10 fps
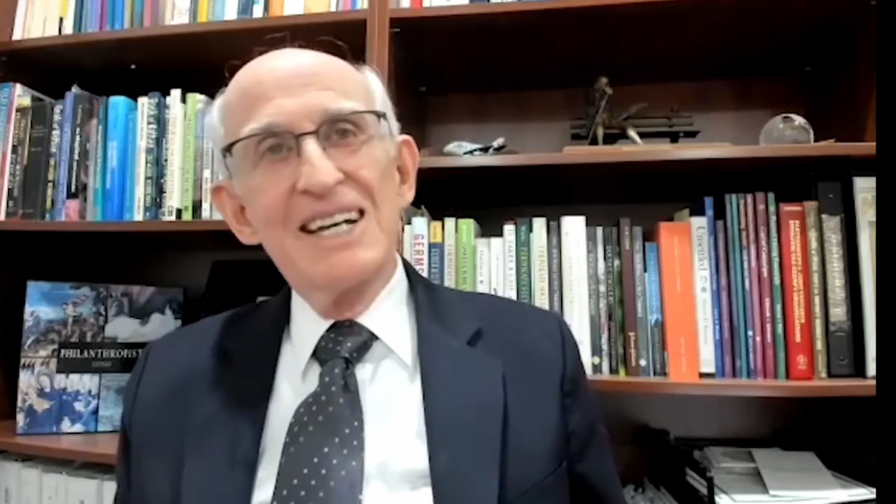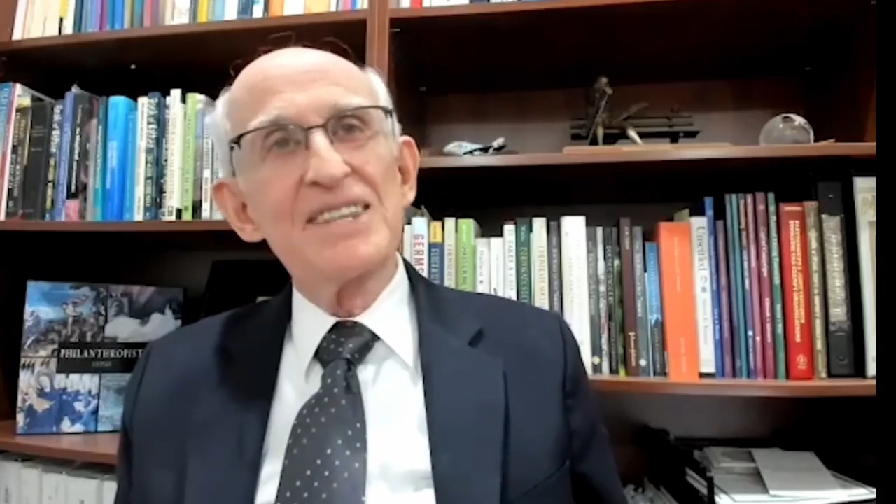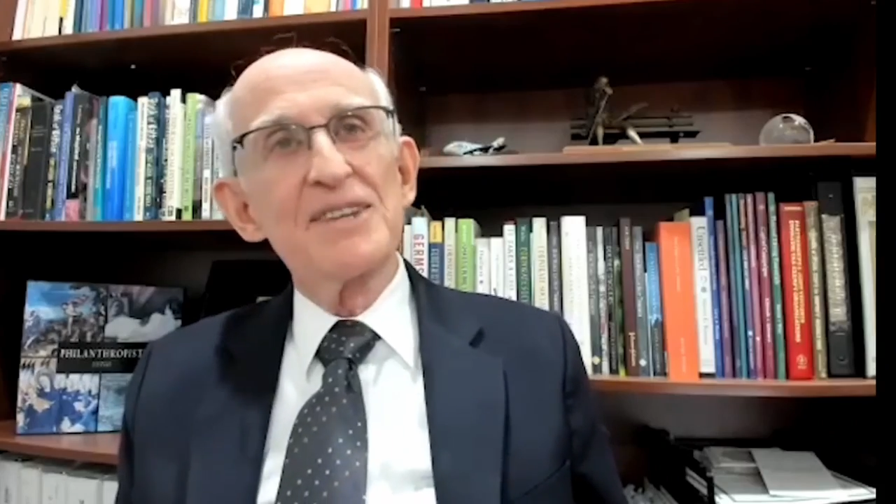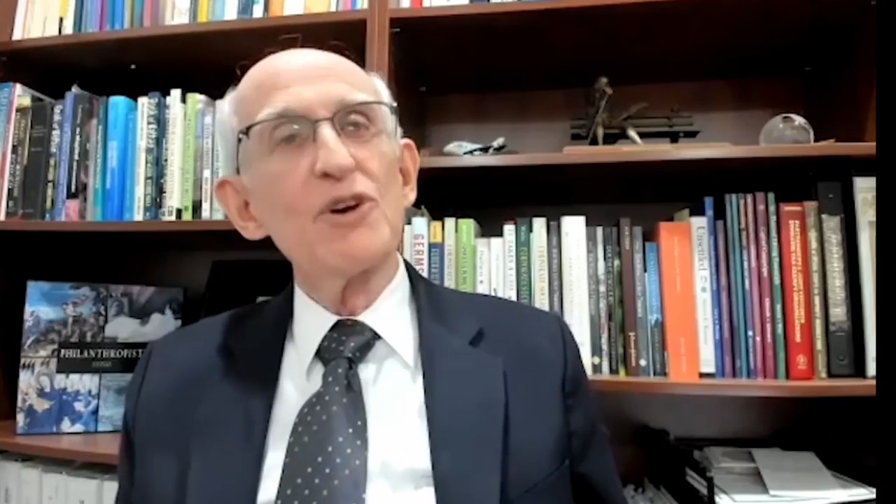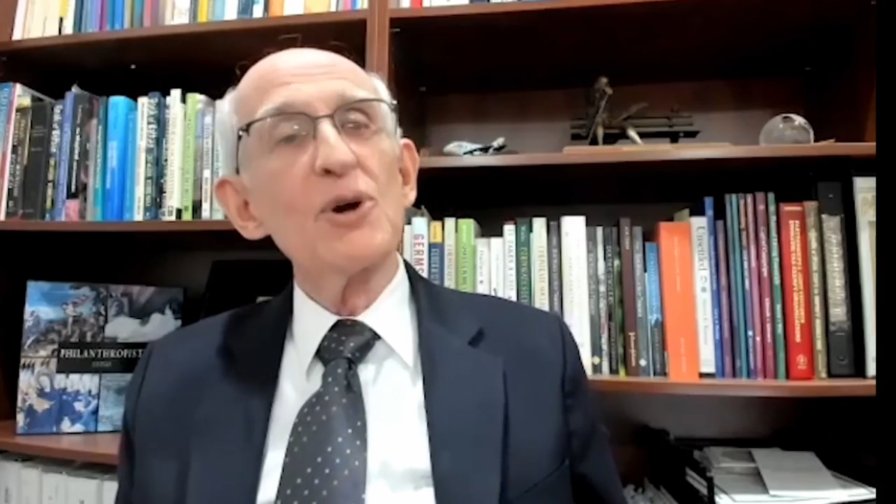at
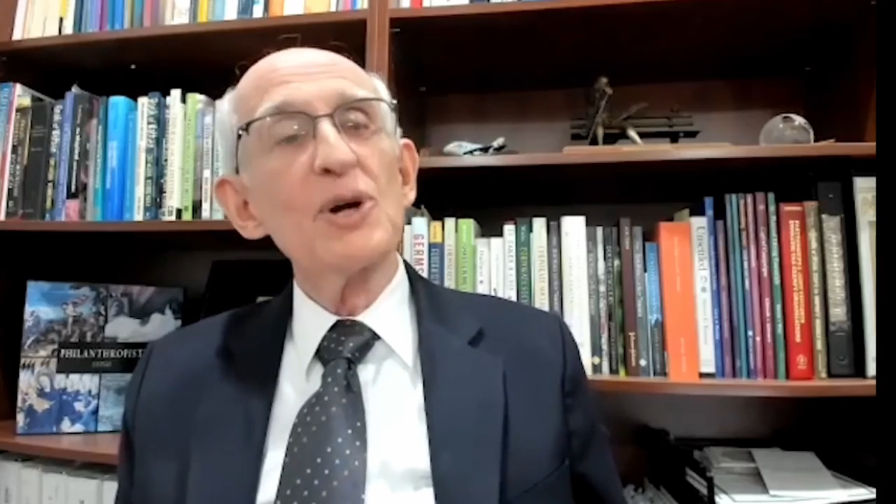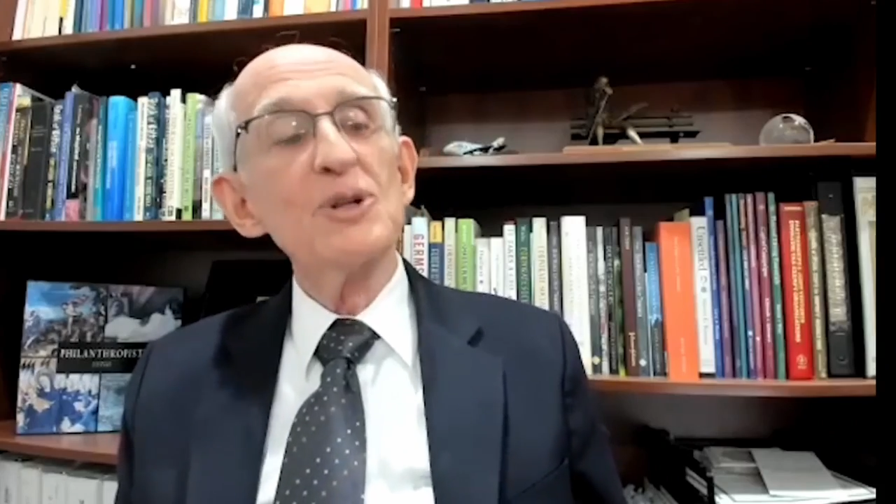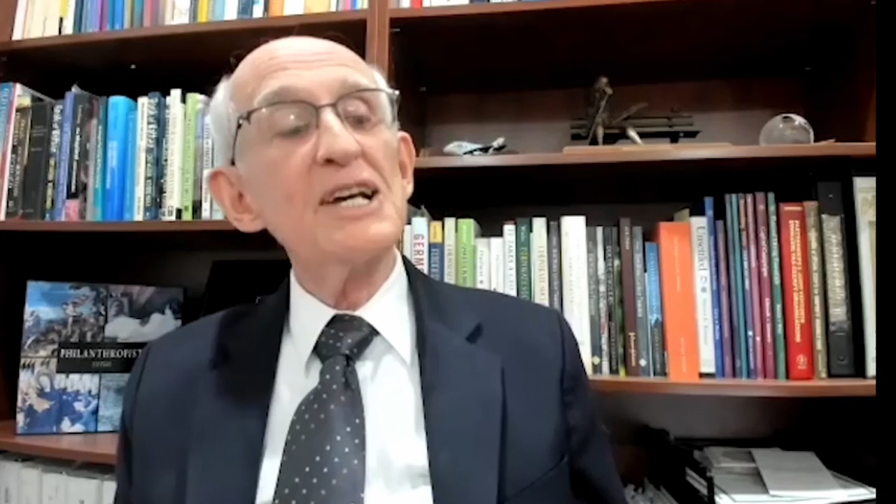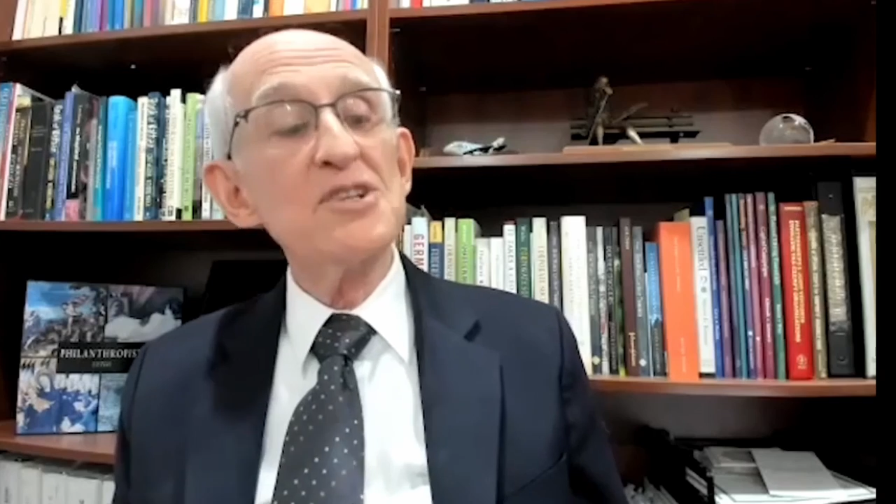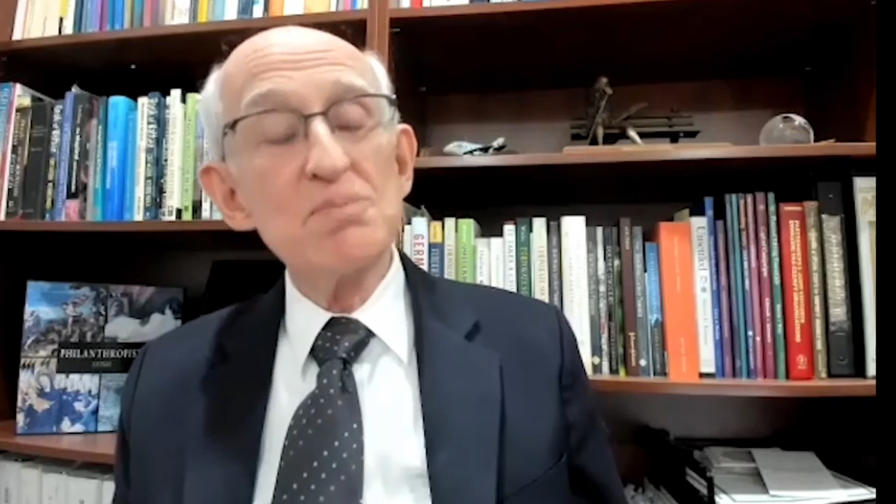the very
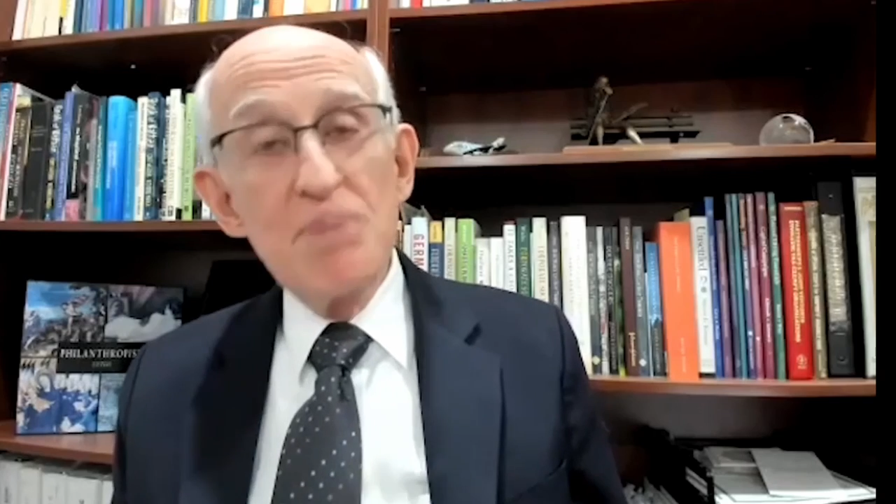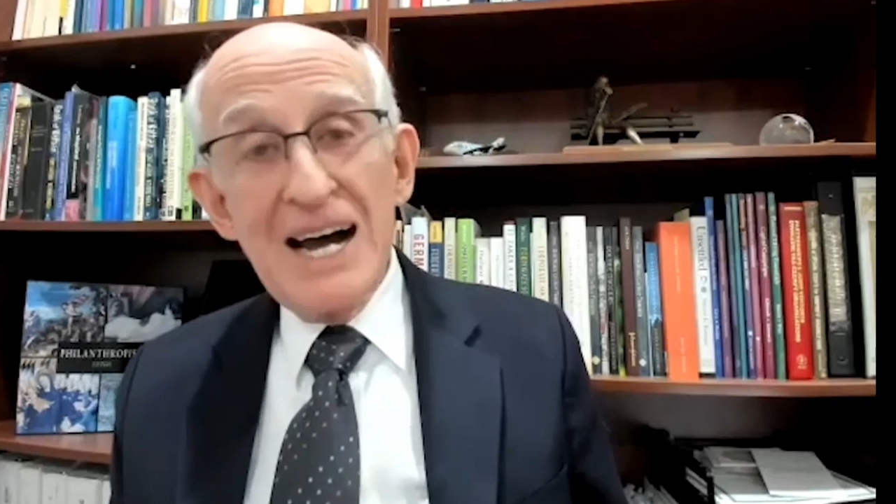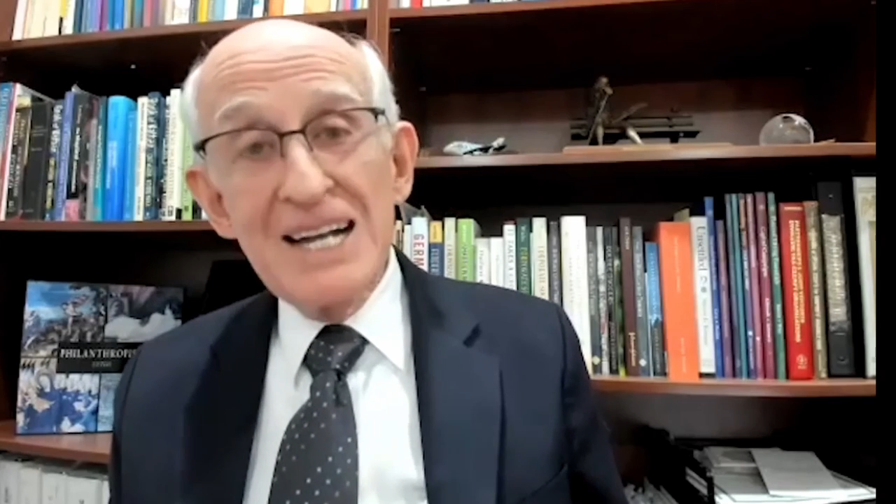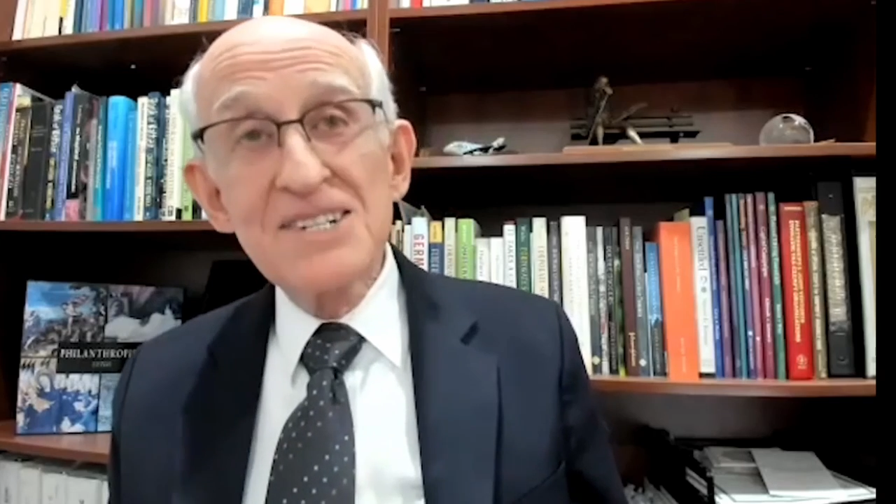least bad